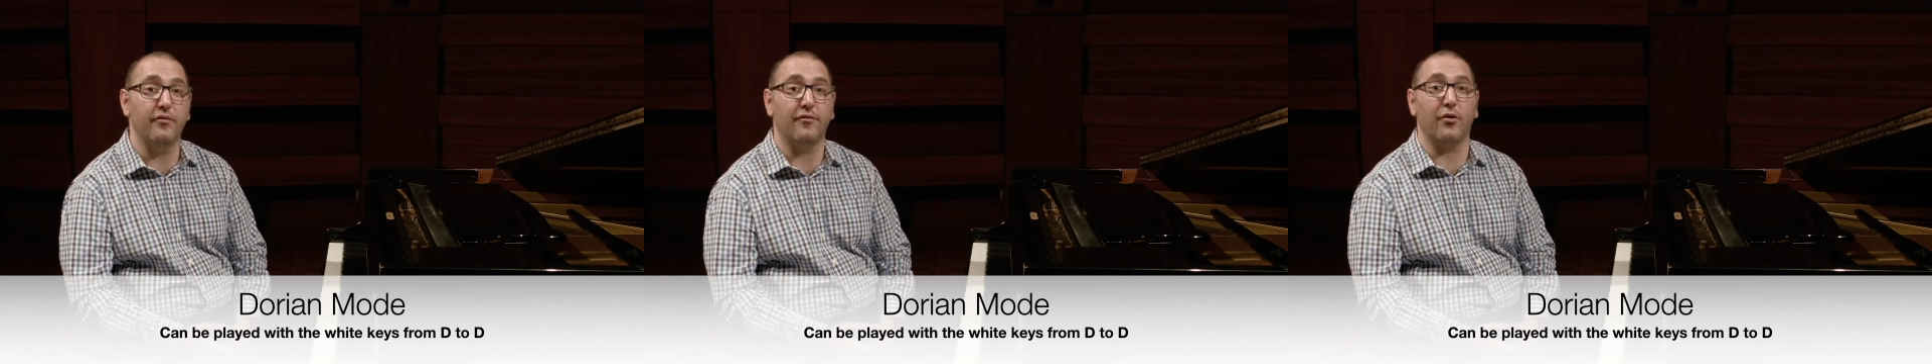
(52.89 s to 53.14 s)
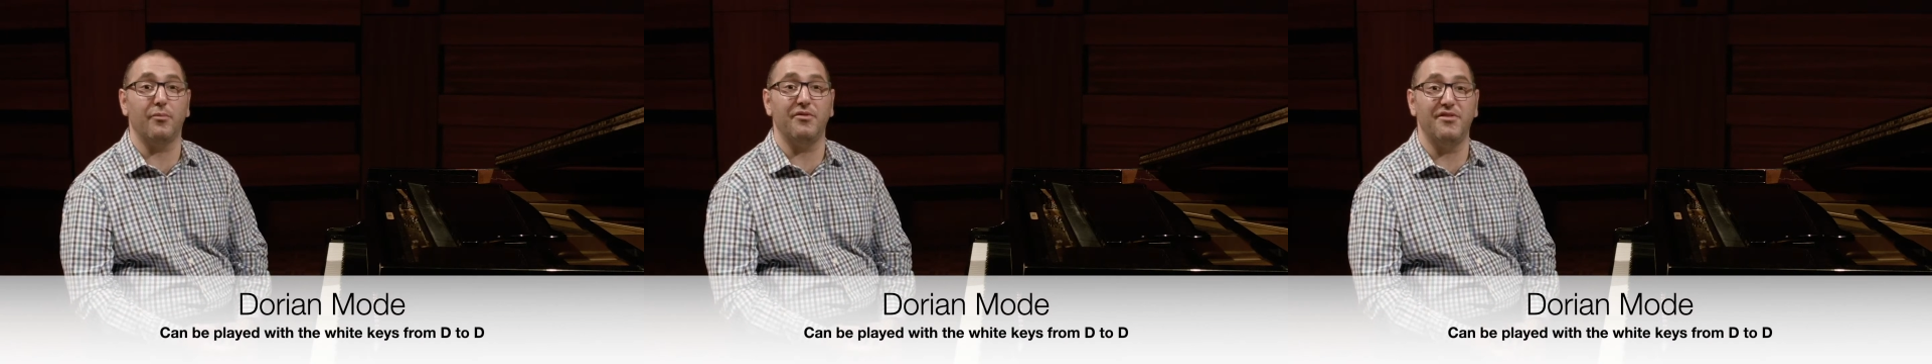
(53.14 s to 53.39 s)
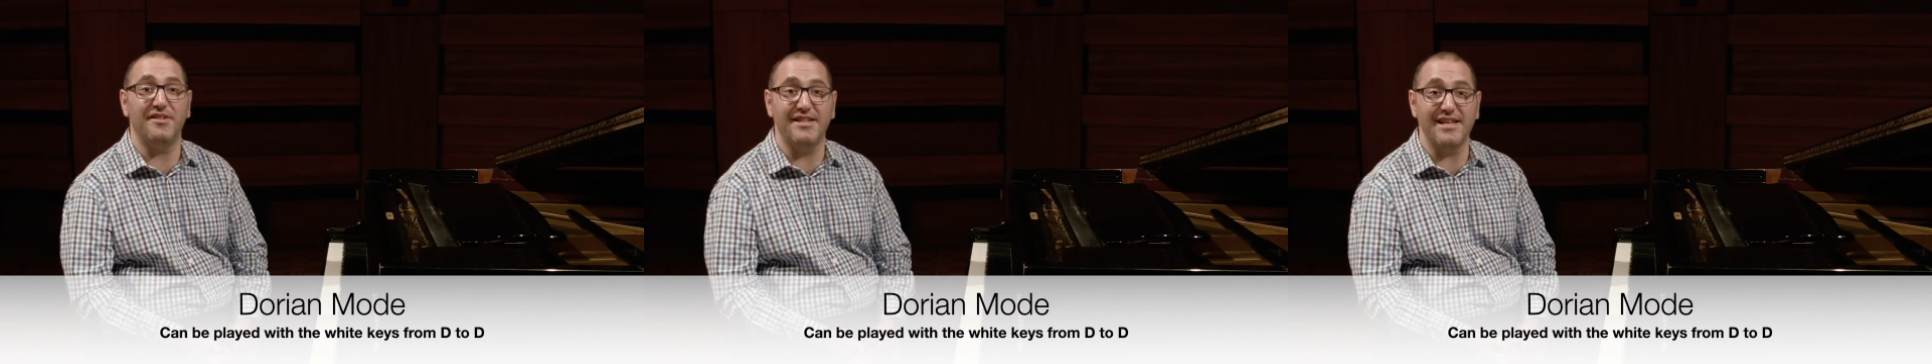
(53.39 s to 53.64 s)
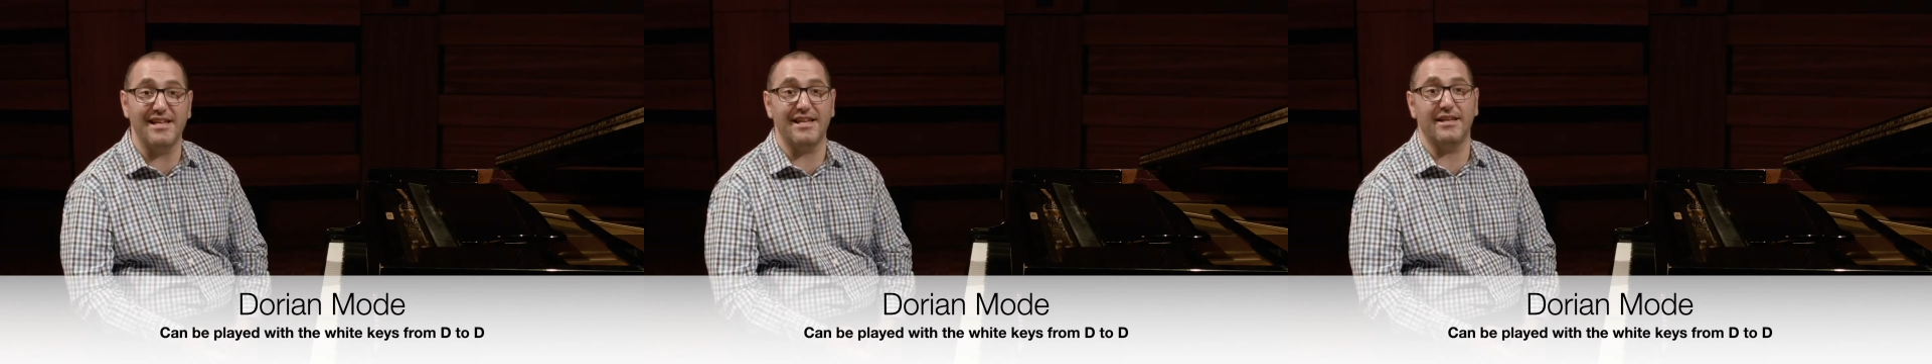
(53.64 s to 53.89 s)
from
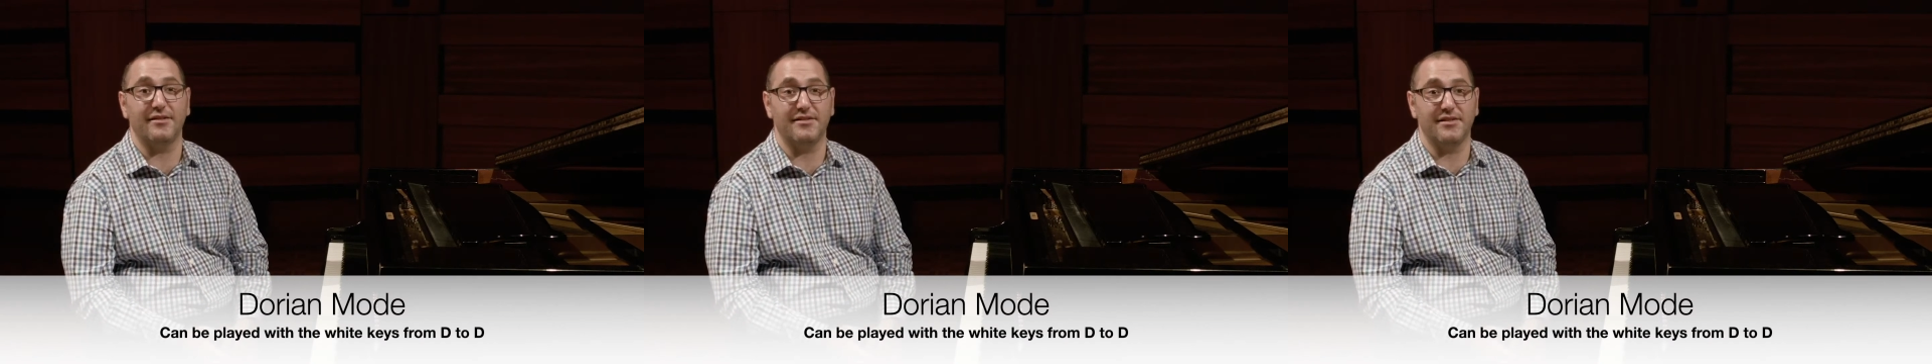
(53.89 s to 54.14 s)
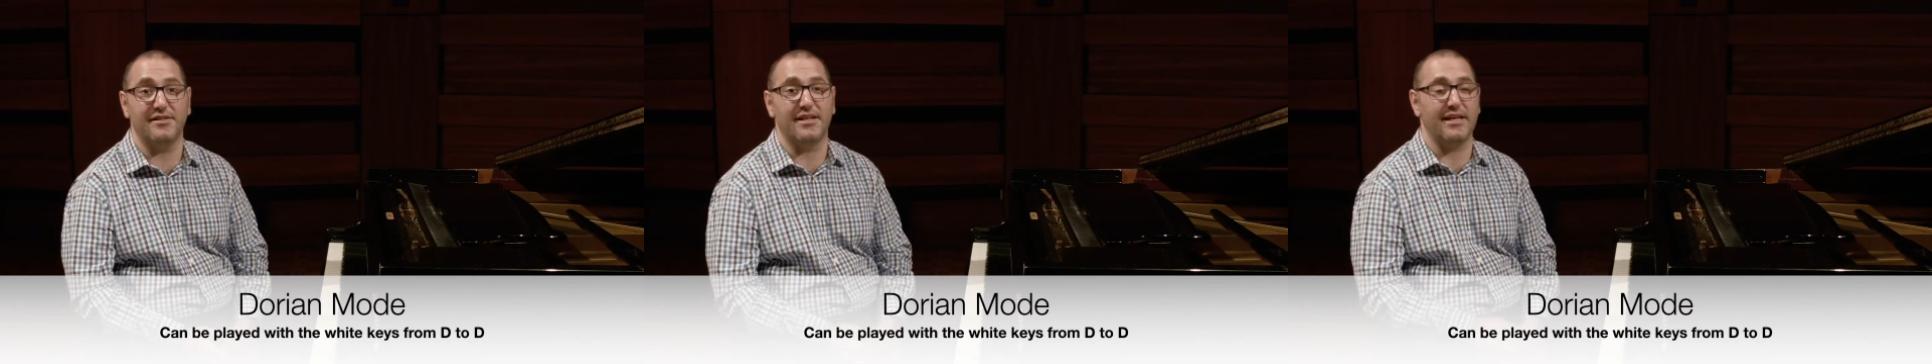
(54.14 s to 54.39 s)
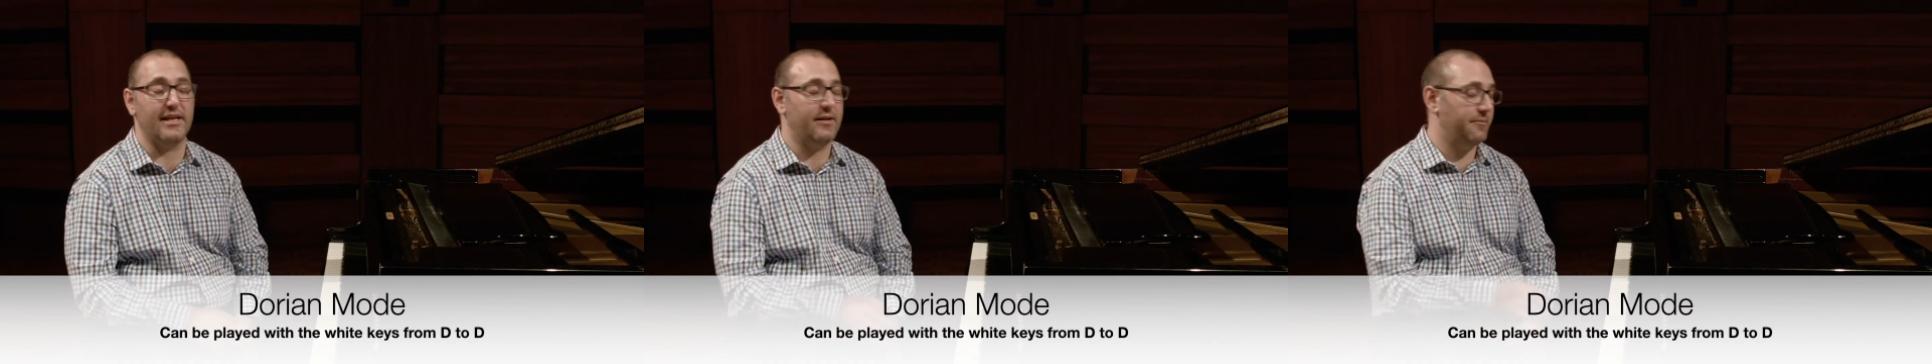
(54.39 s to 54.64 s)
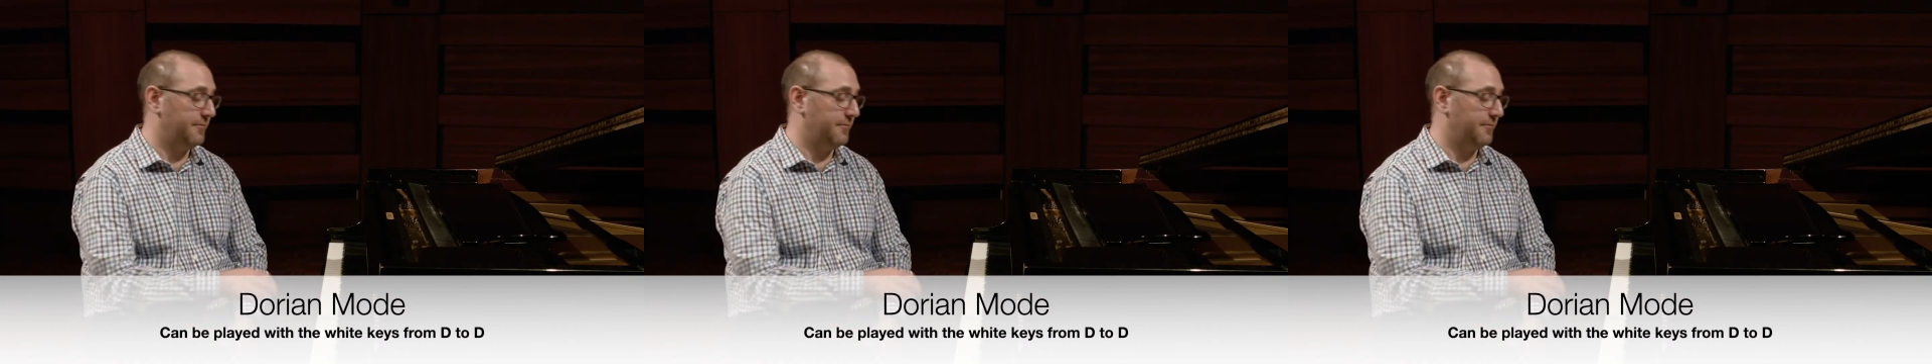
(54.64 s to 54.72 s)
D to D.